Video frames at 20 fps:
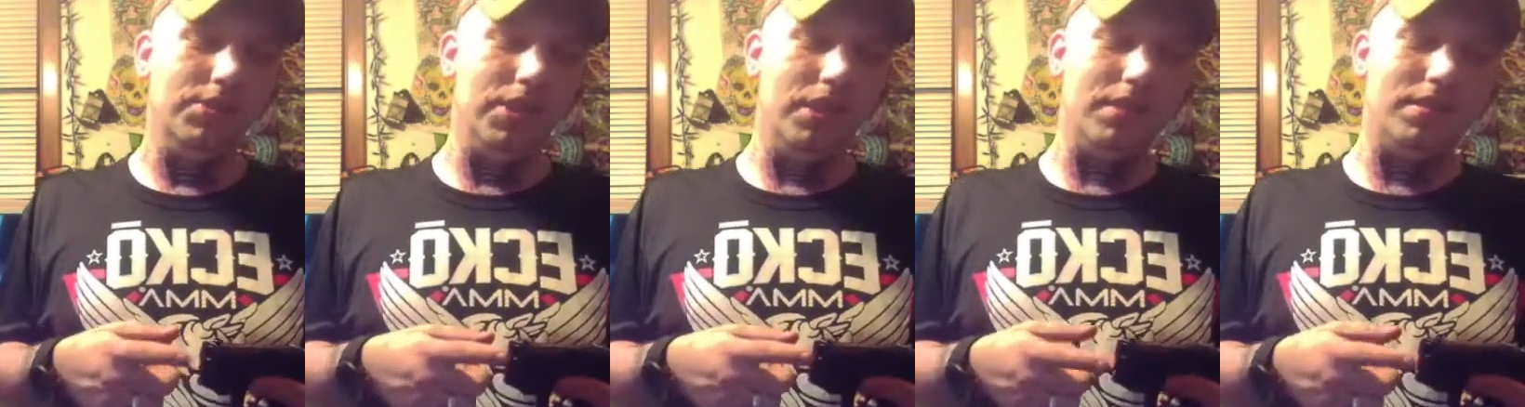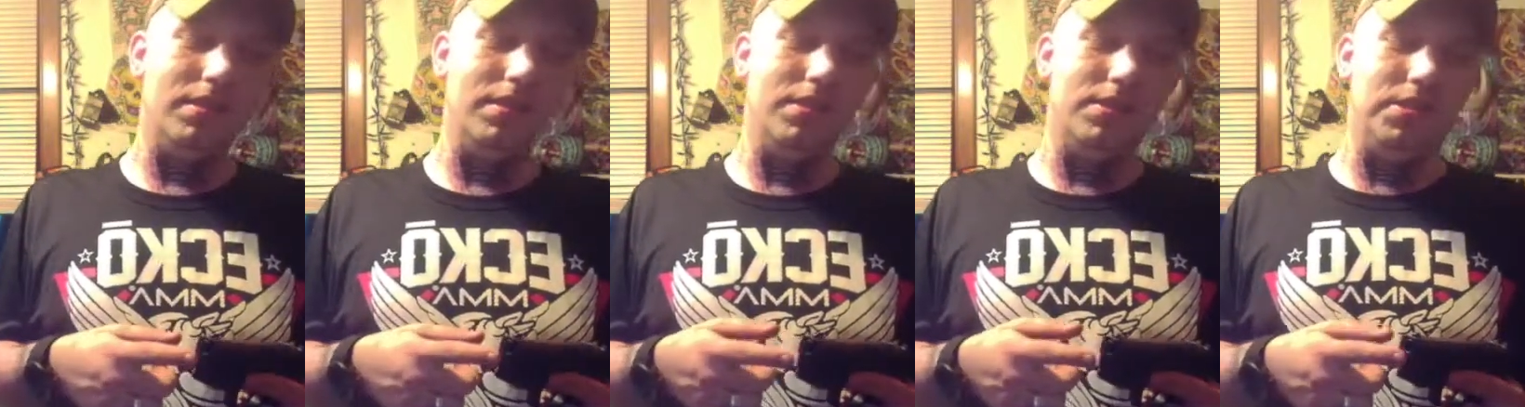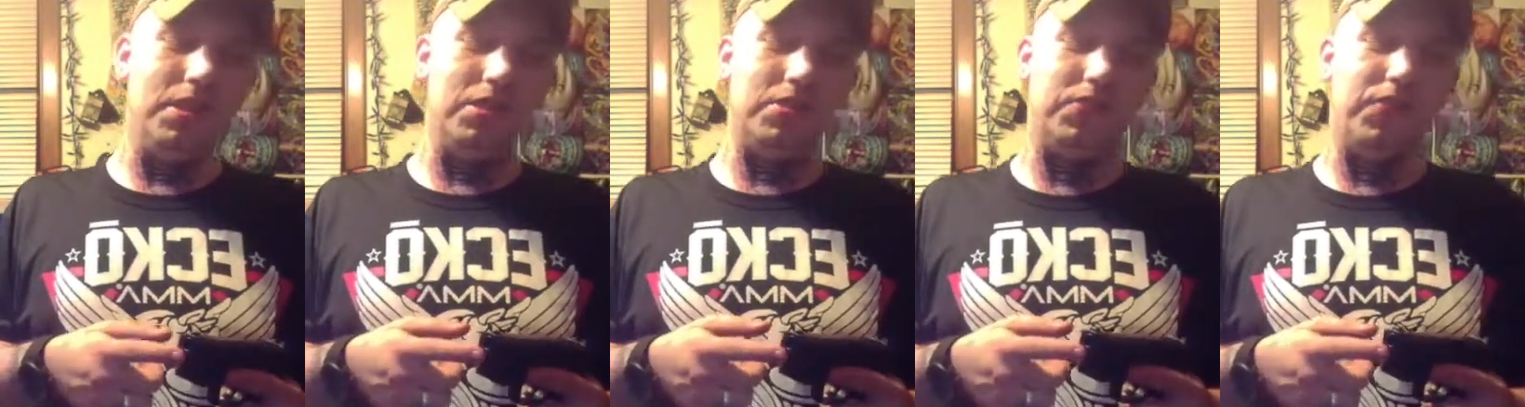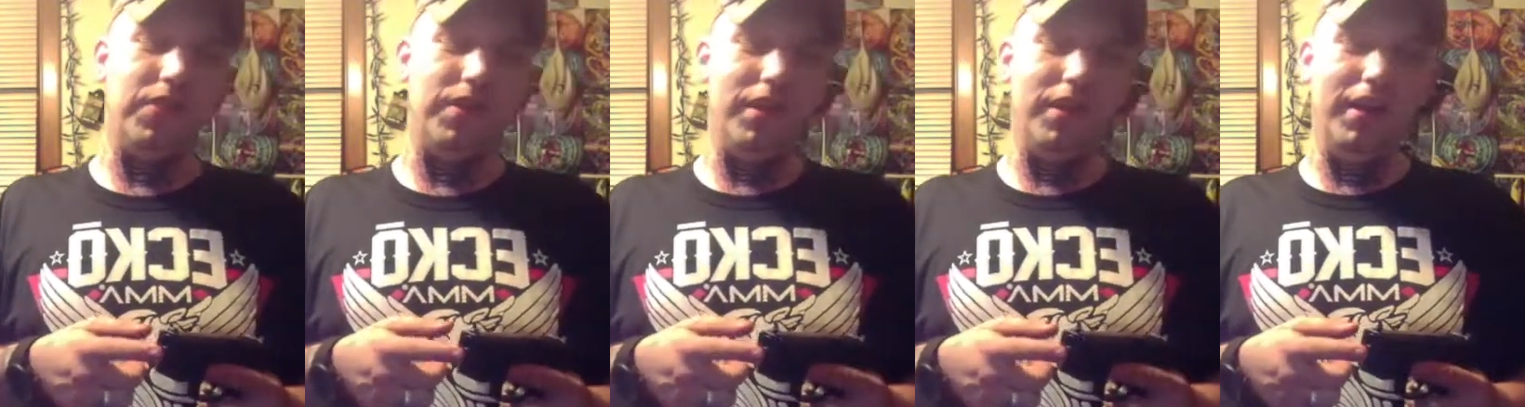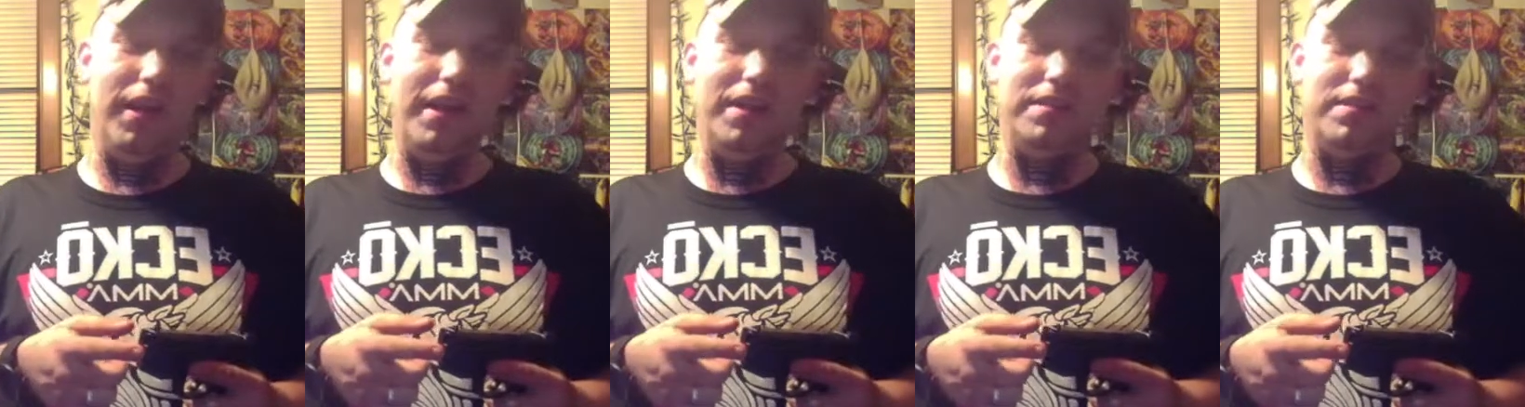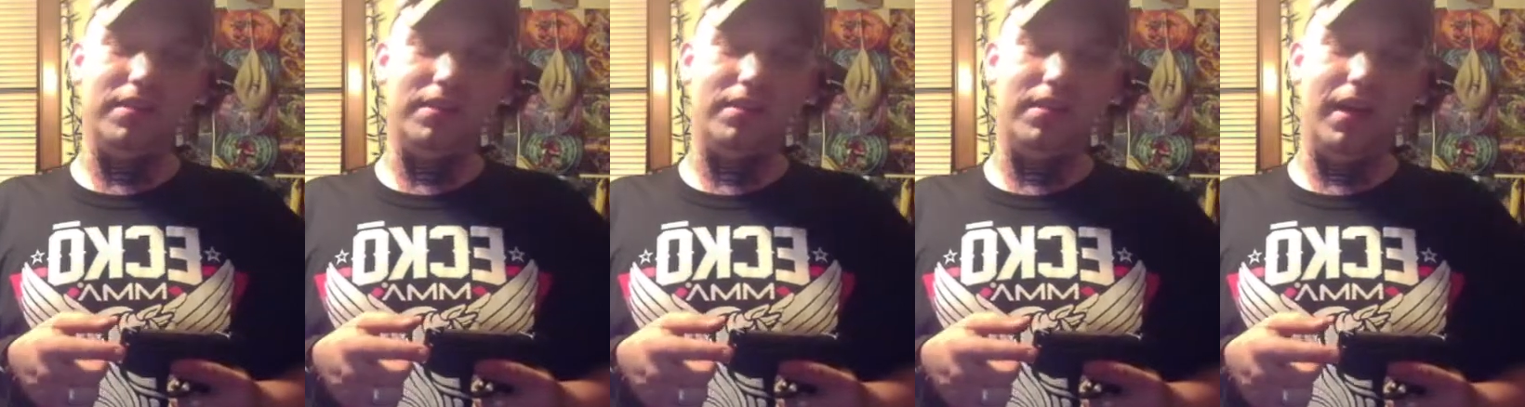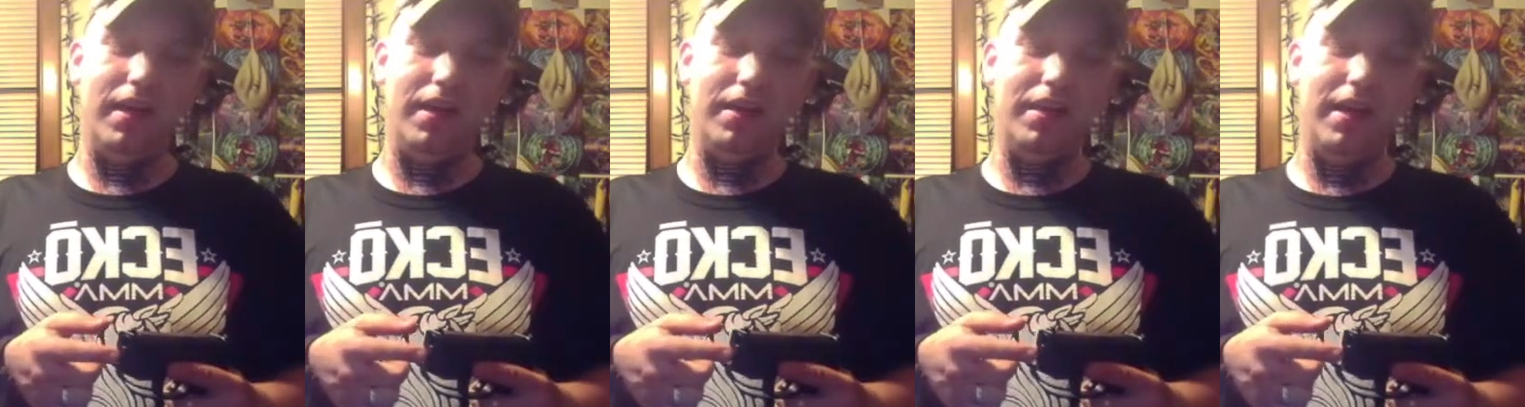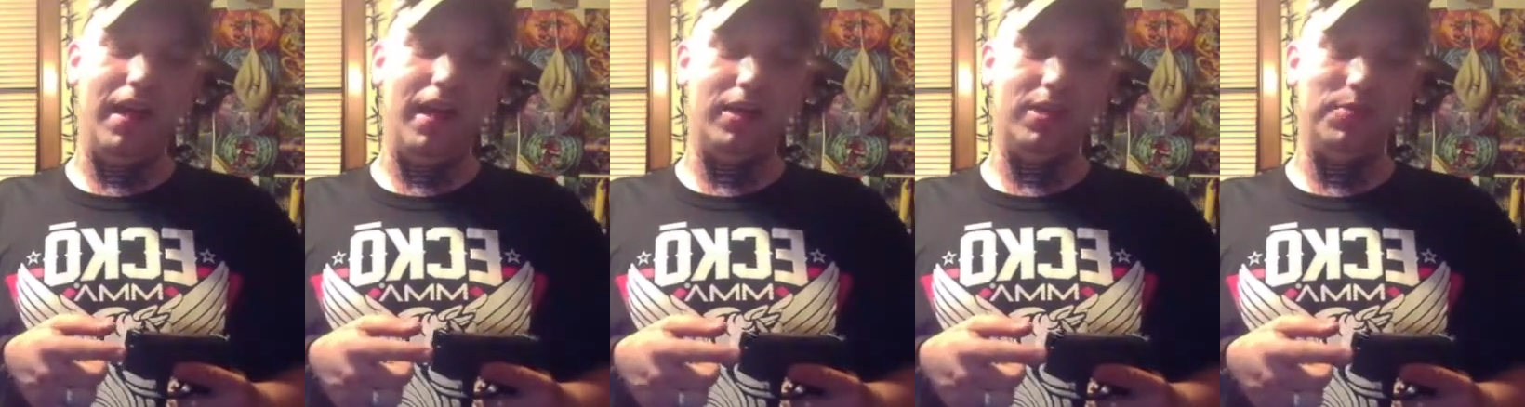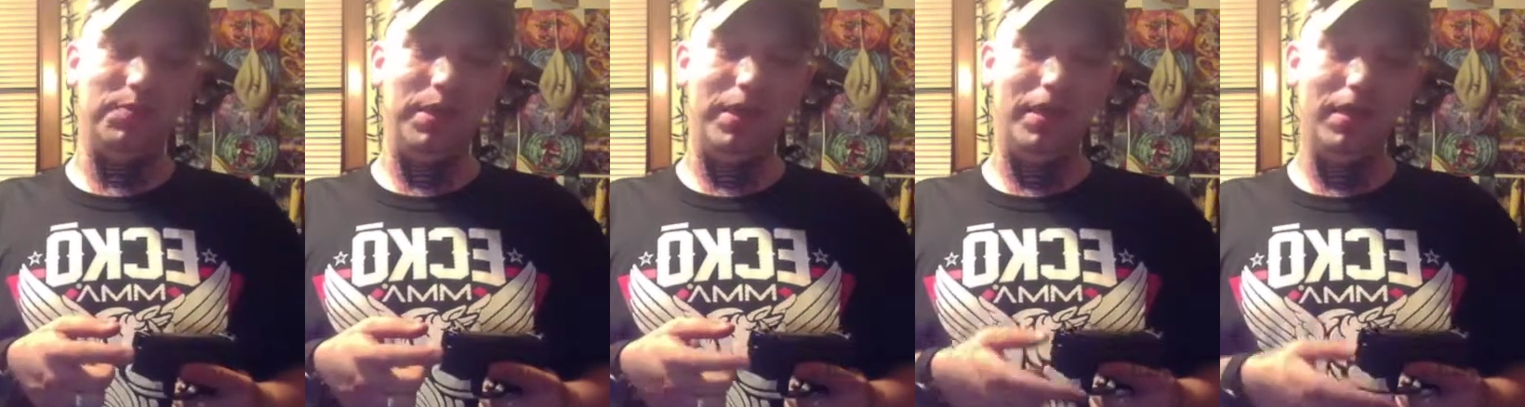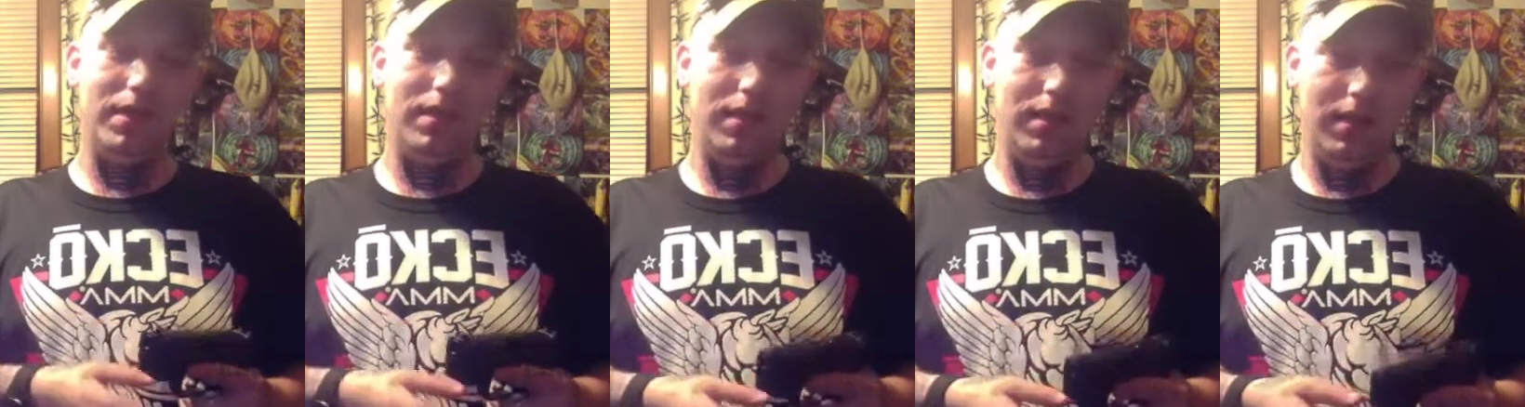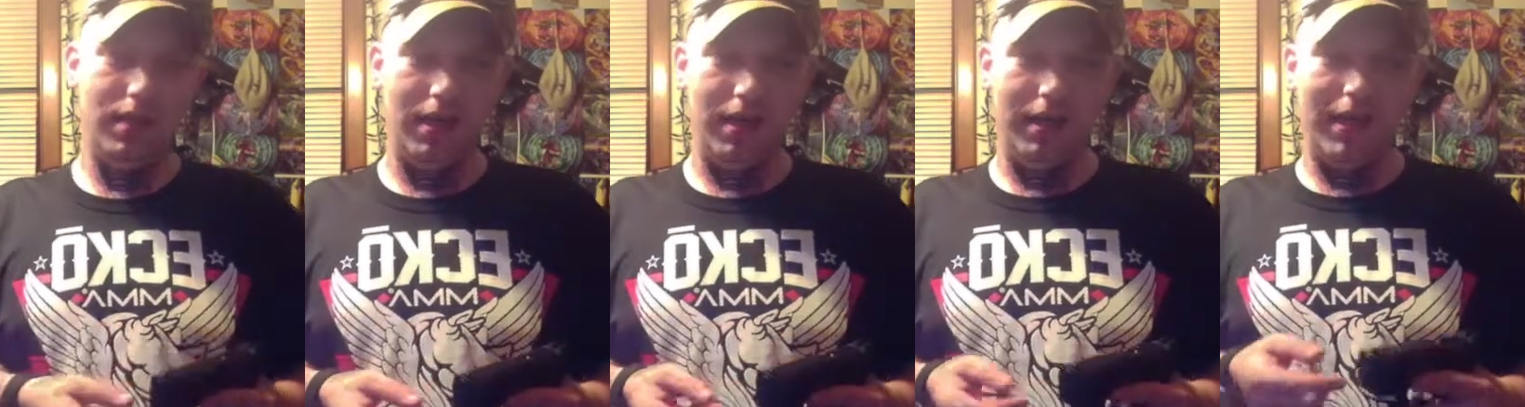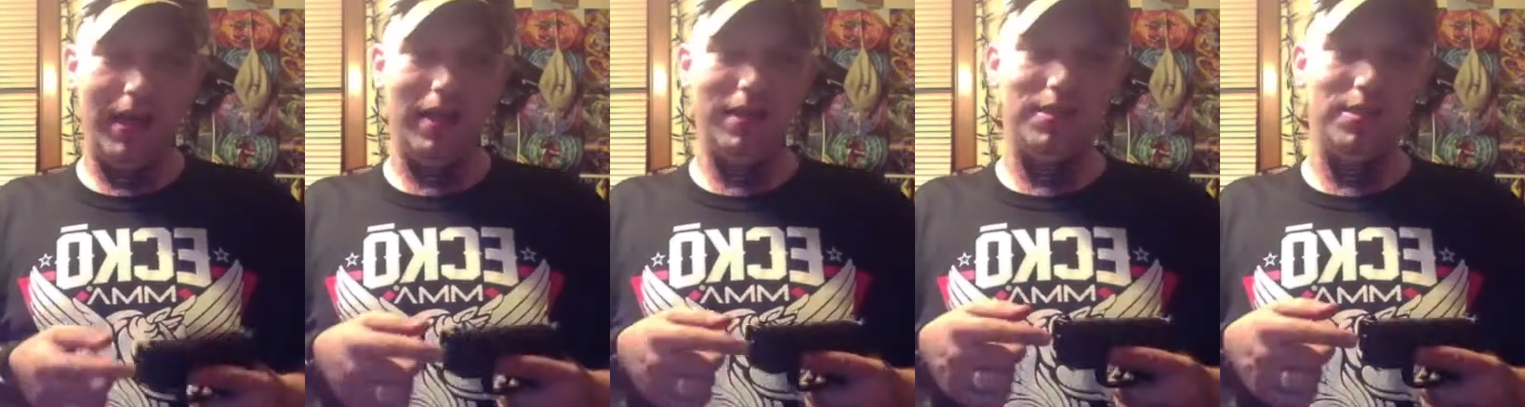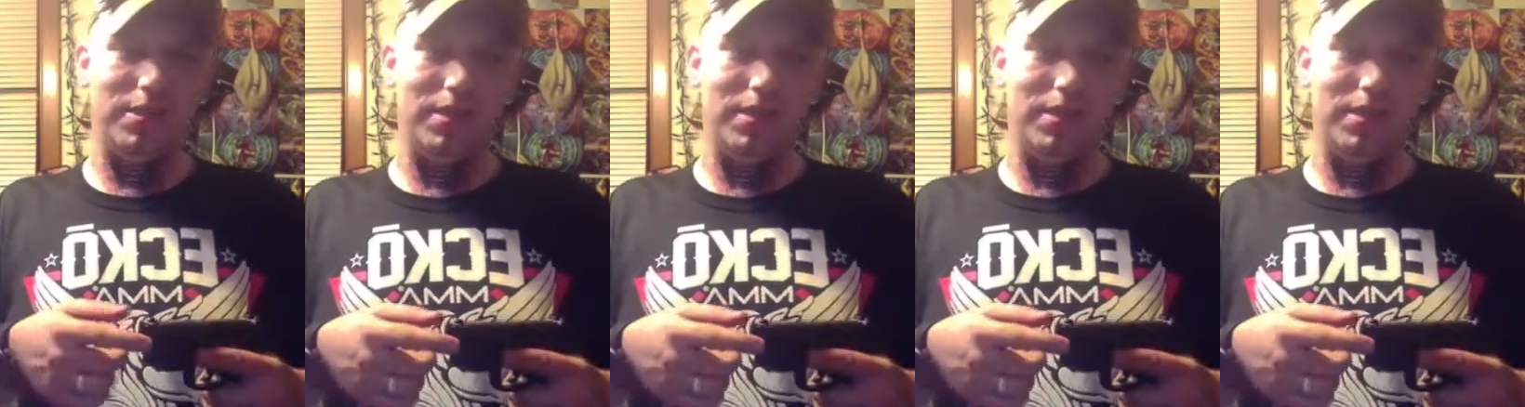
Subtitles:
Just for the laser sight attachment, and that's